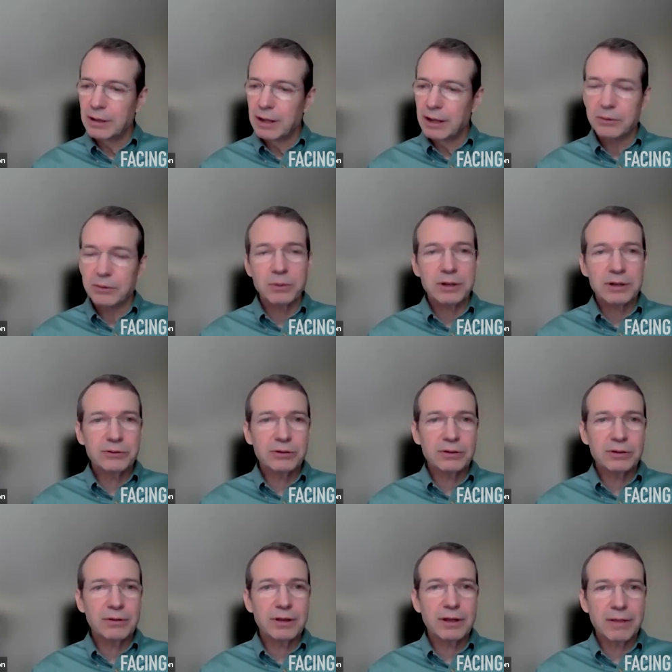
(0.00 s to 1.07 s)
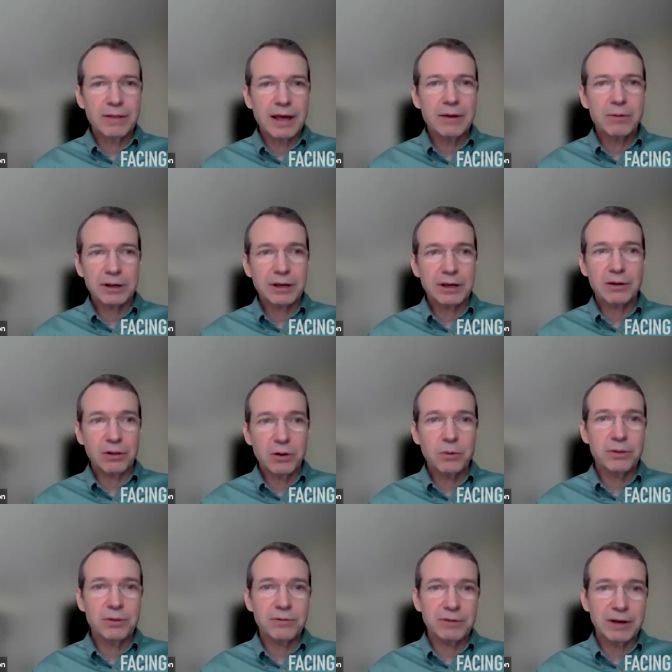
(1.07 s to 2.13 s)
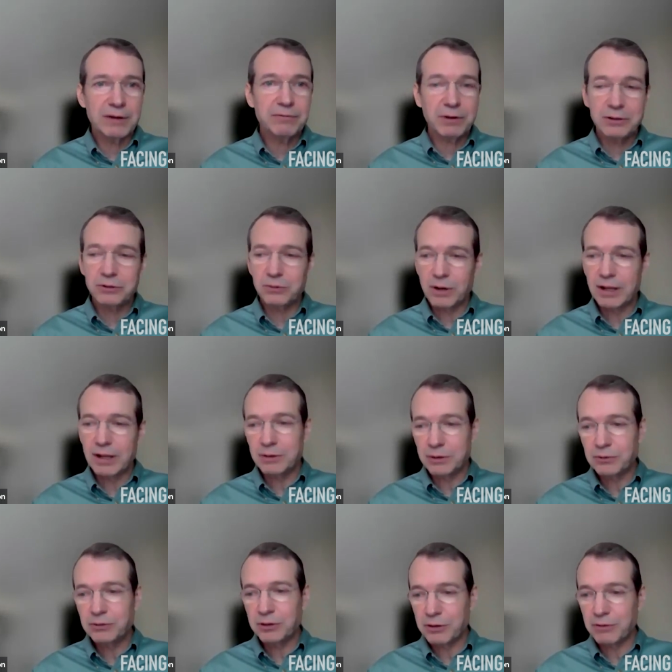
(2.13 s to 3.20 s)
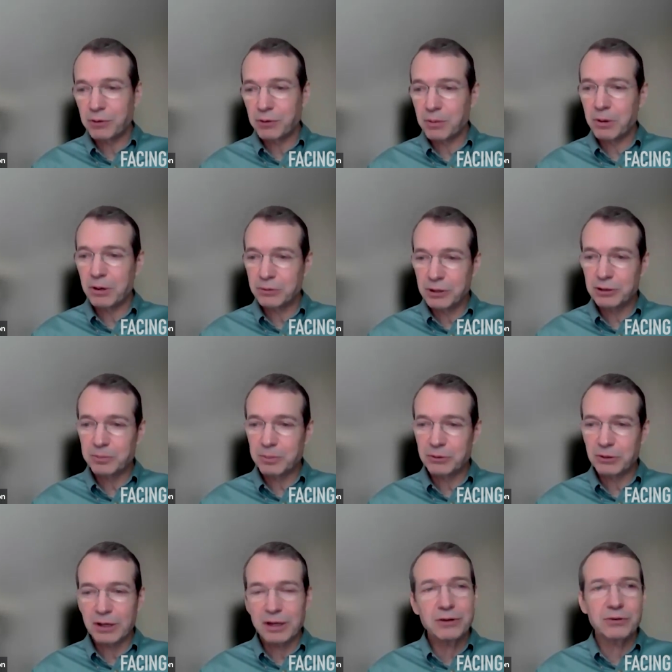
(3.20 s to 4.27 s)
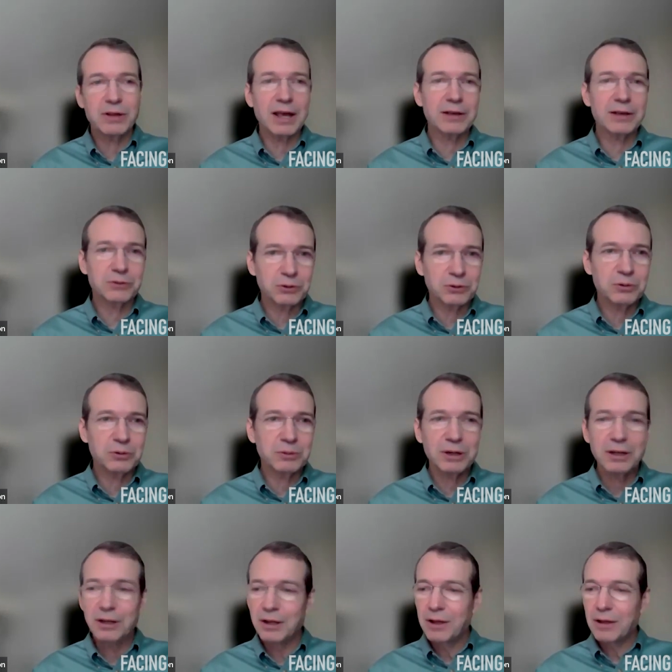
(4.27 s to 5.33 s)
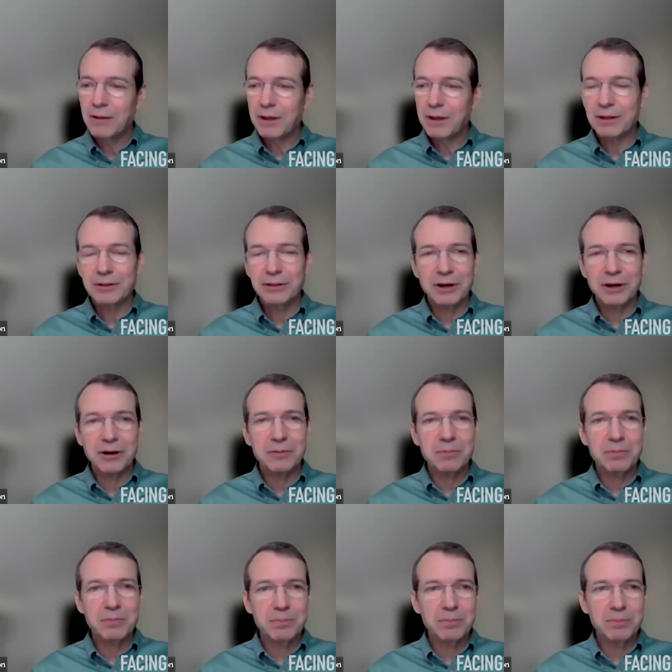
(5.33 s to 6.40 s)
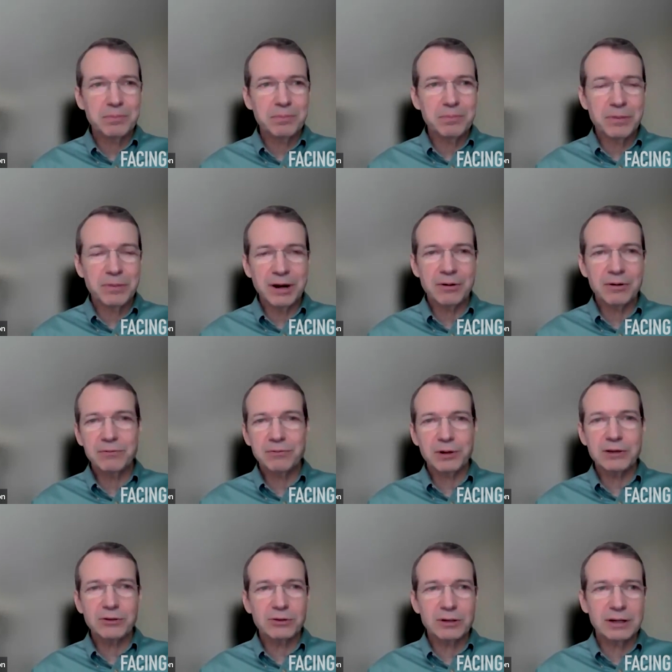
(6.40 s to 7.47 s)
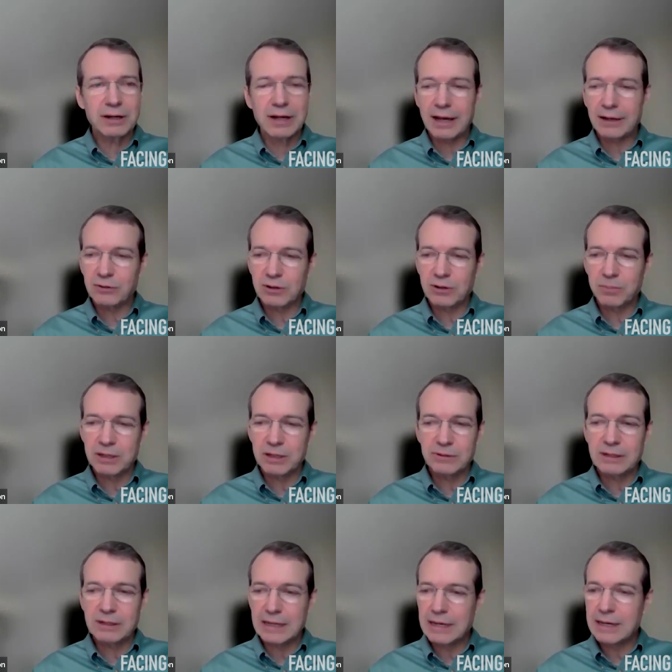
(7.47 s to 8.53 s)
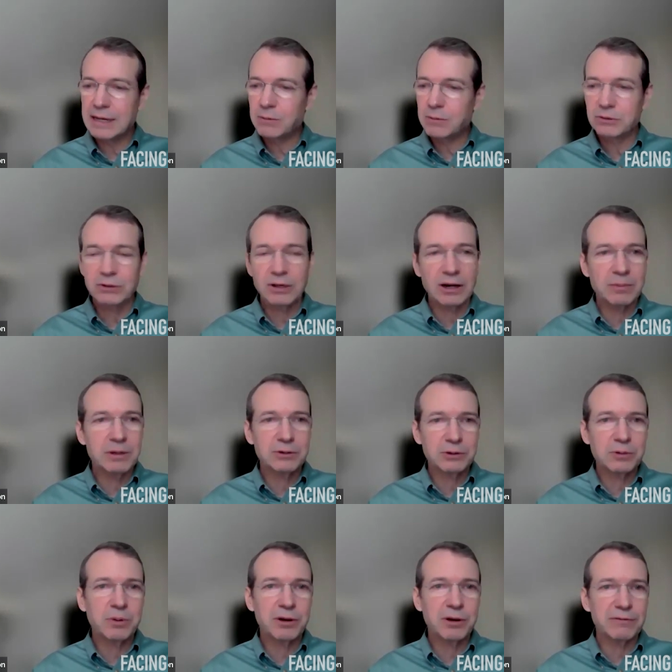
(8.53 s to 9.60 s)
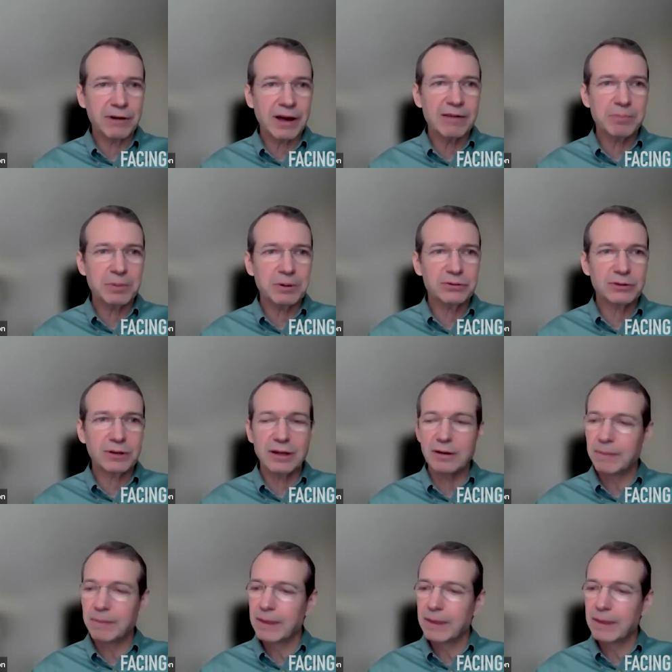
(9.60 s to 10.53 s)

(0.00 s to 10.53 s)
And the reason that they were going to lower the Fed funds rate this year to 4.6% is they assumed that their their inflation index, the PCE, was going to be 2.5%.